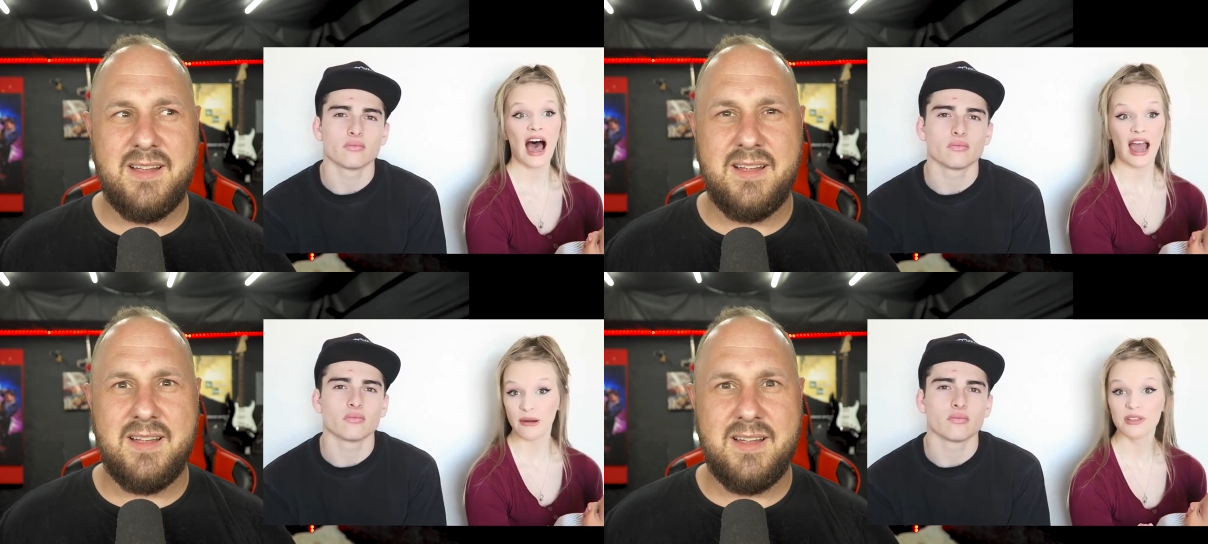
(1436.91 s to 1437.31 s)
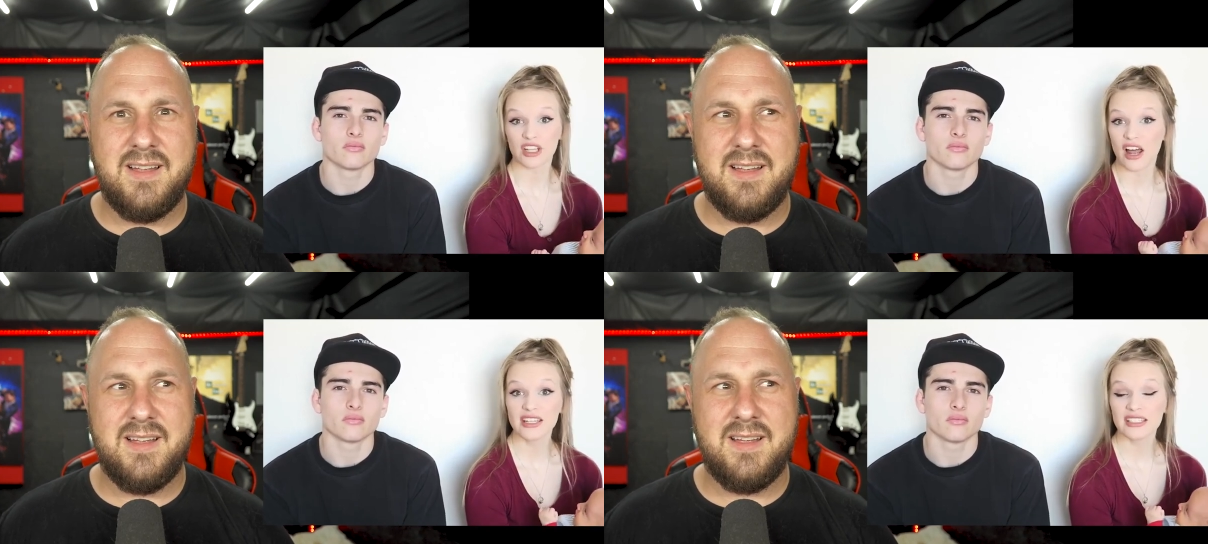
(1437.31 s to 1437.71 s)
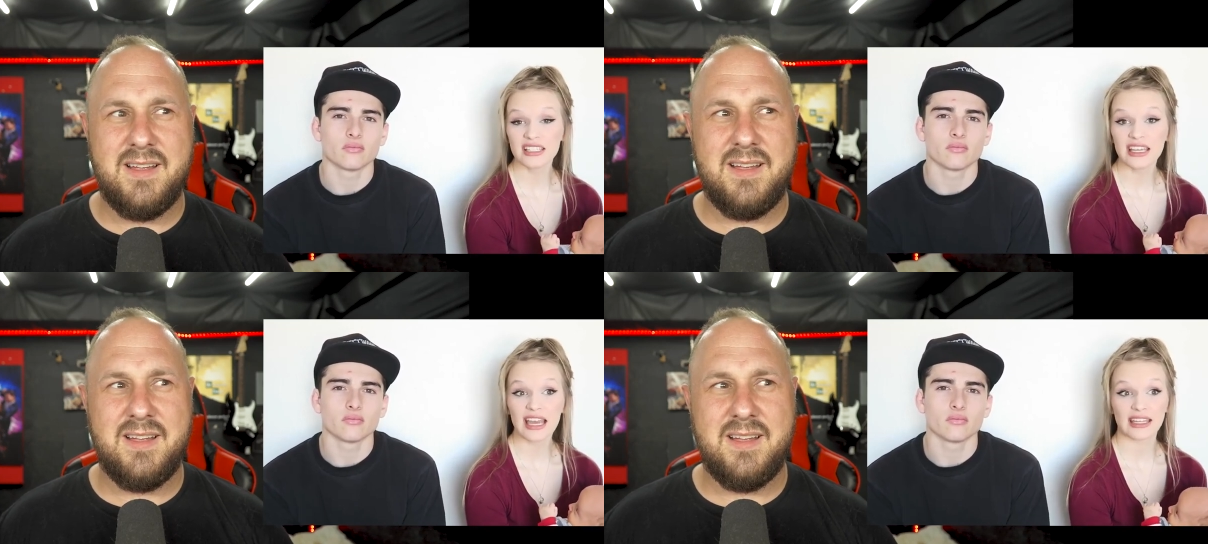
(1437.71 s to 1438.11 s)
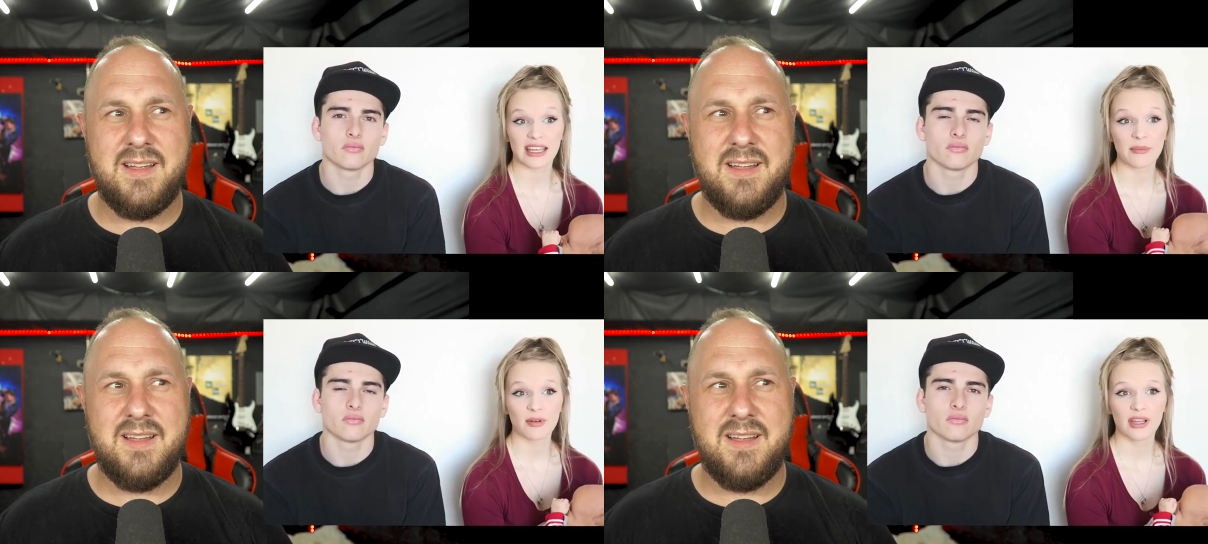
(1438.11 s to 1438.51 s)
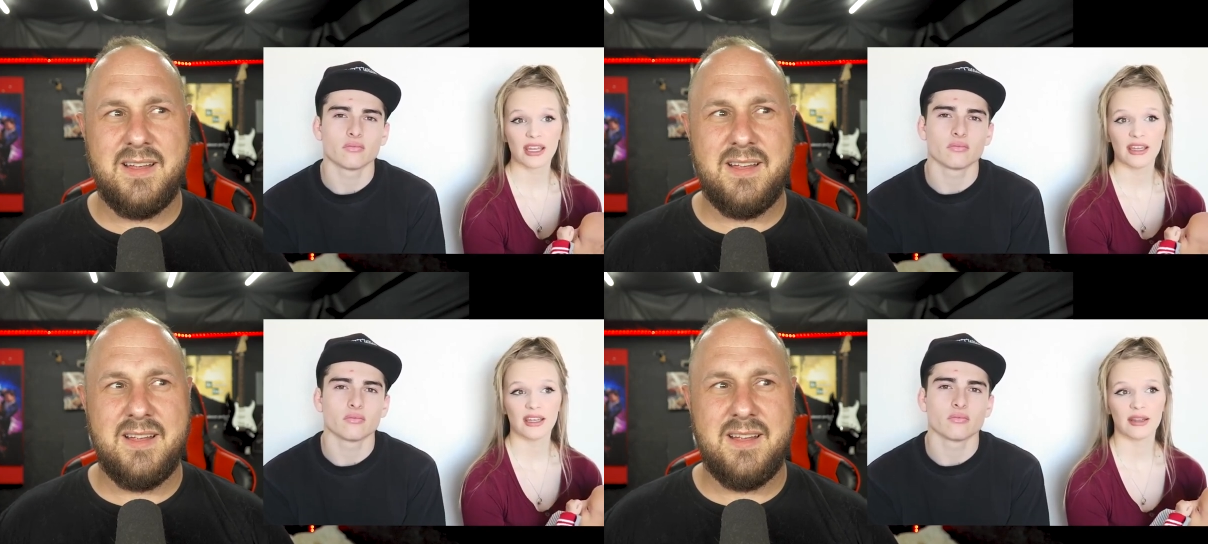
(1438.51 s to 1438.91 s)
Speaker 1: I was honestly at that
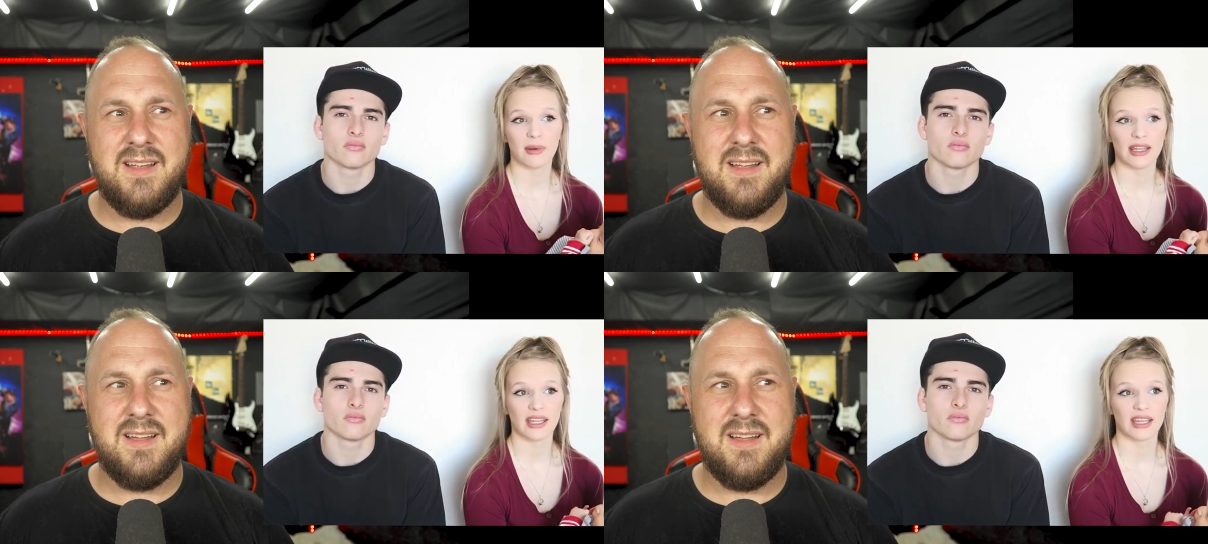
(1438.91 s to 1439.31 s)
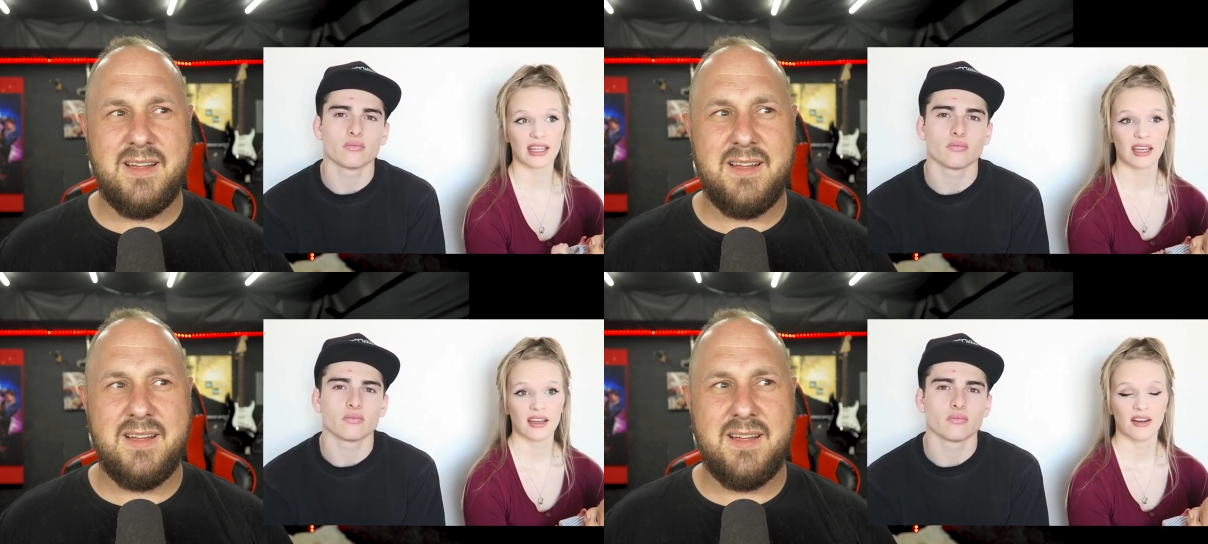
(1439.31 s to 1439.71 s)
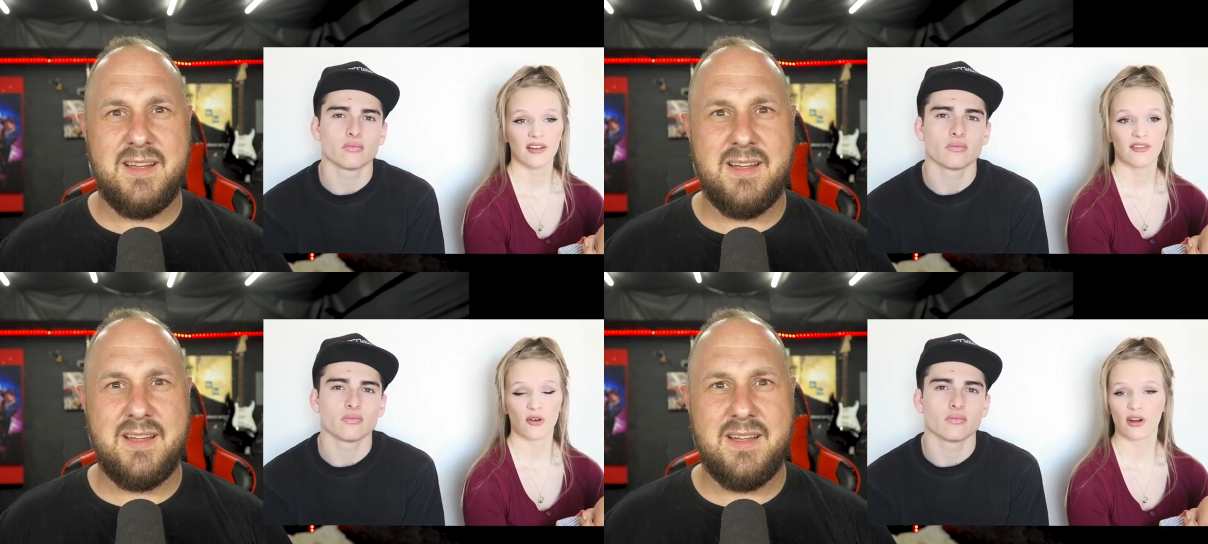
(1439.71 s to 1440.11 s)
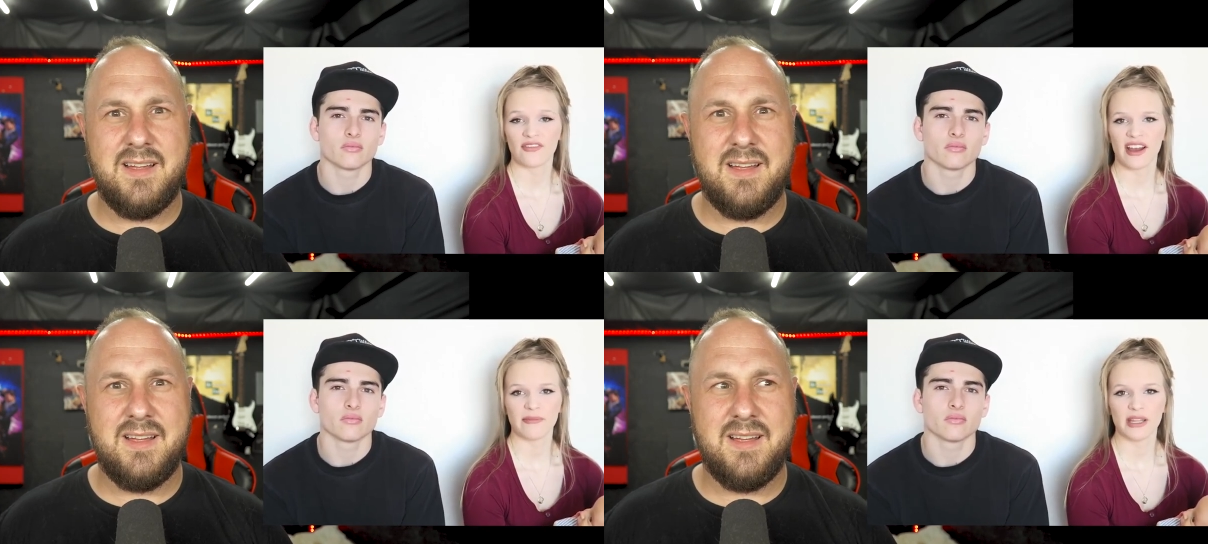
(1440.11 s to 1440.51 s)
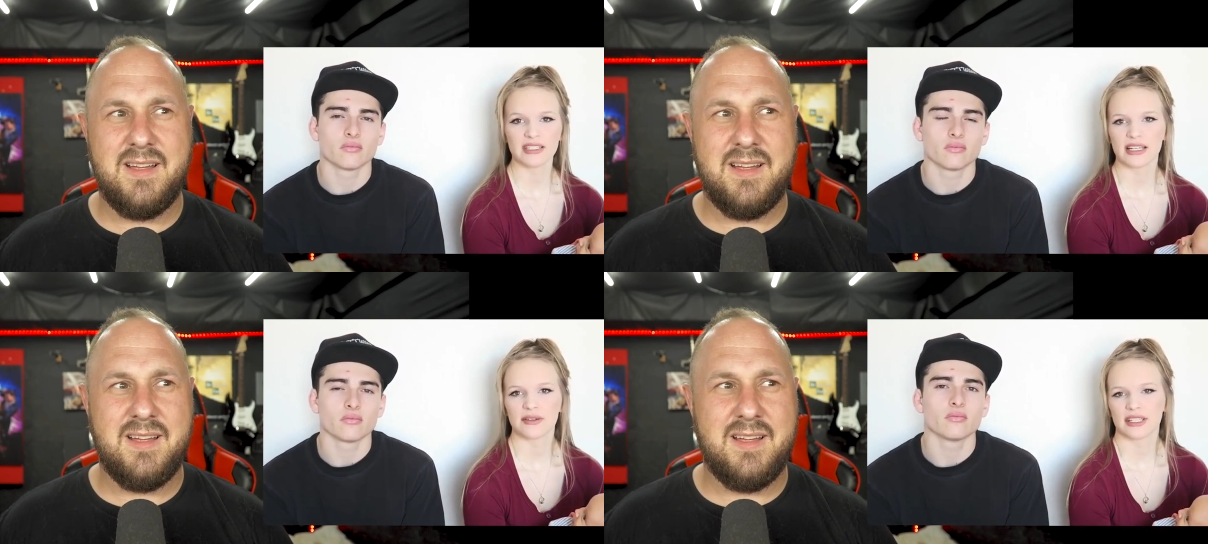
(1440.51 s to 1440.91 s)
point. It, it had been like four or five
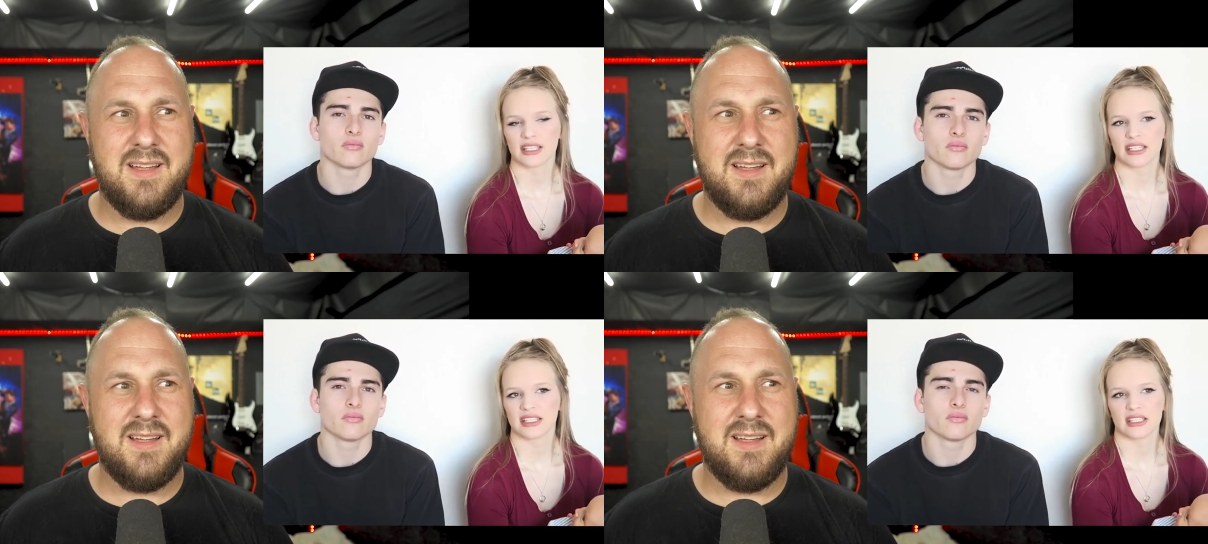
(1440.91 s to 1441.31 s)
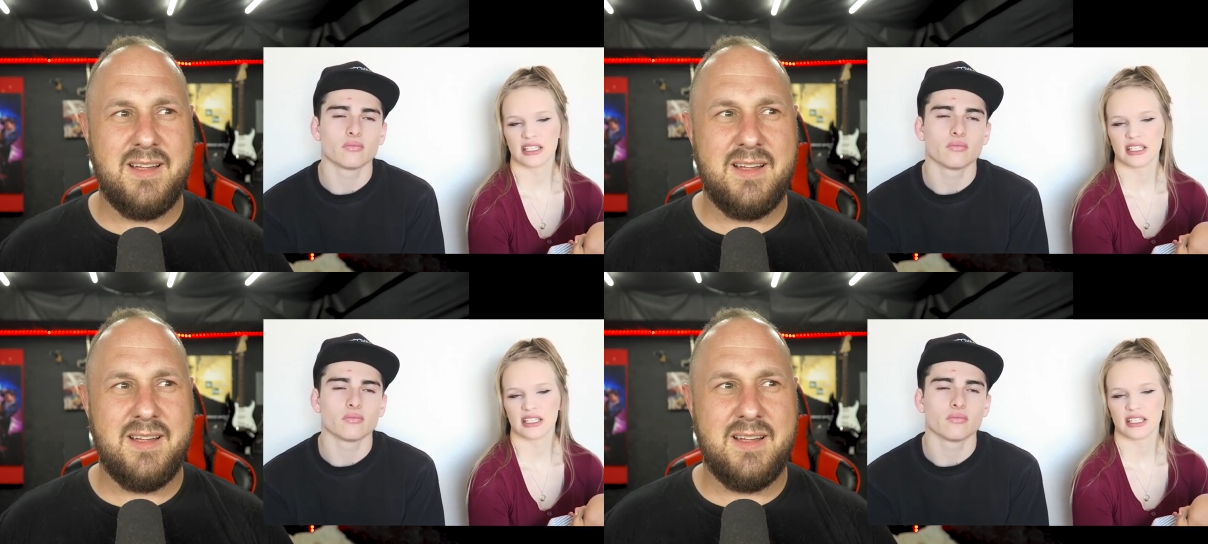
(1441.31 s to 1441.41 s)
months, and I was like, "This